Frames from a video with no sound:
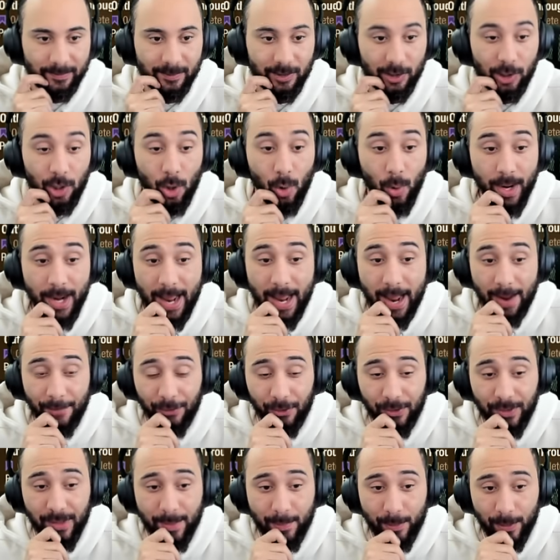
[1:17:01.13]
going
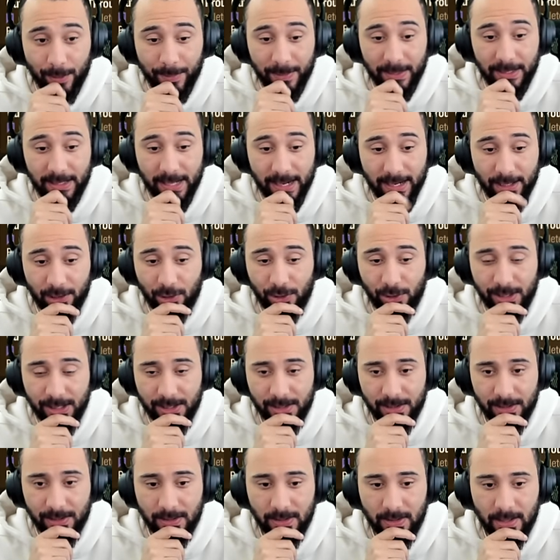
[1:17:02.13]
after them would be
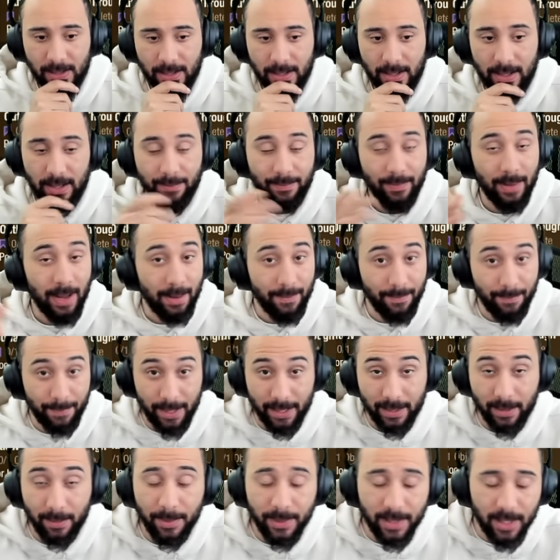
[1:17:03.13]
dangerous,
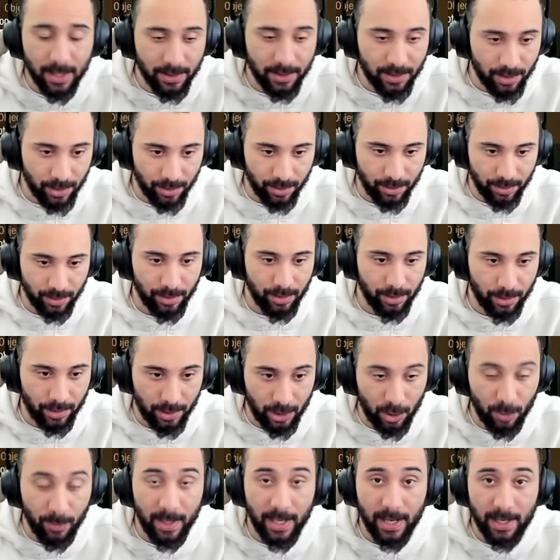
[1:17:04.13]
mainly because they're they're
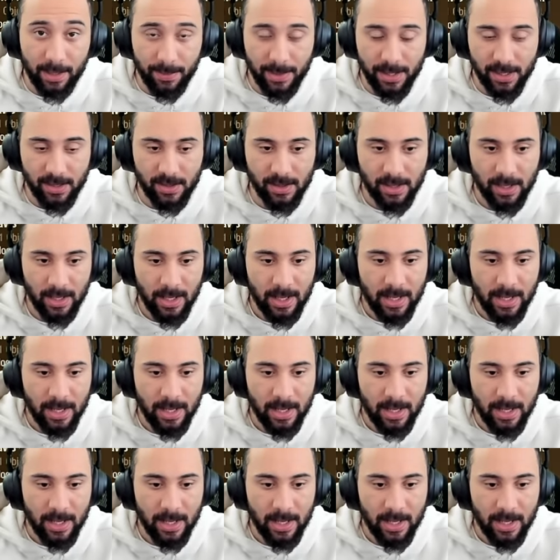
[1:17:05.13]
human enemies.